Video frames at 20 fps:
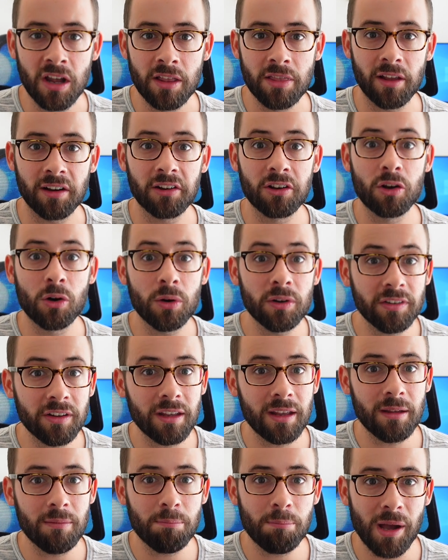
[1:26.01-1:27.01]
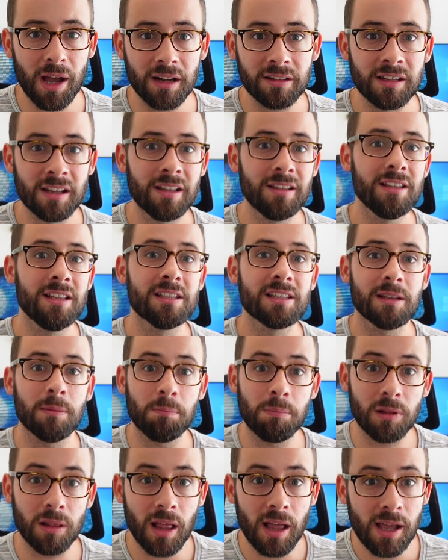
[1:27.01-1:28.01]
that are going to impact the
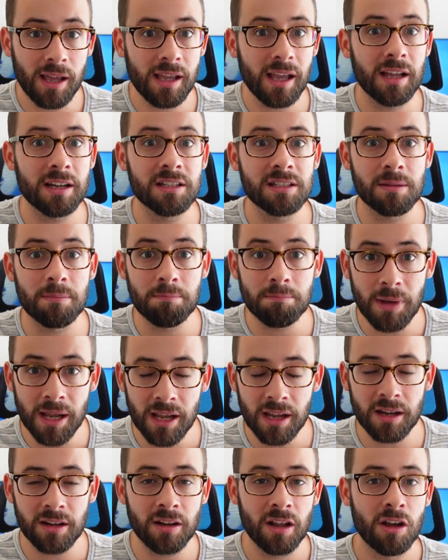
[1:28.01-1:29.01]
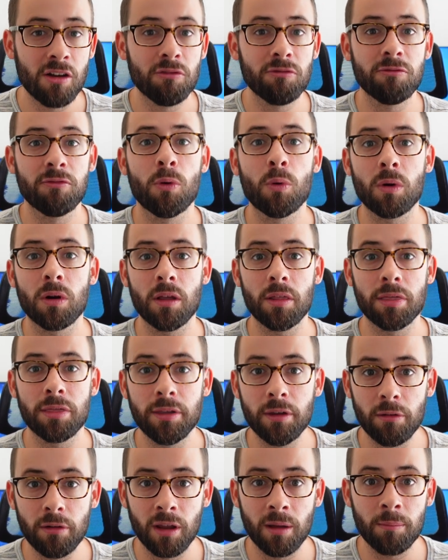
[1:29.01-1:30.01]
supply and demand for
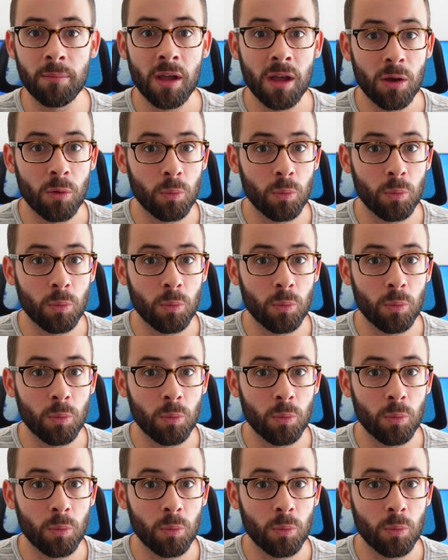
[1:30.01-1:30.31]
Ethereum,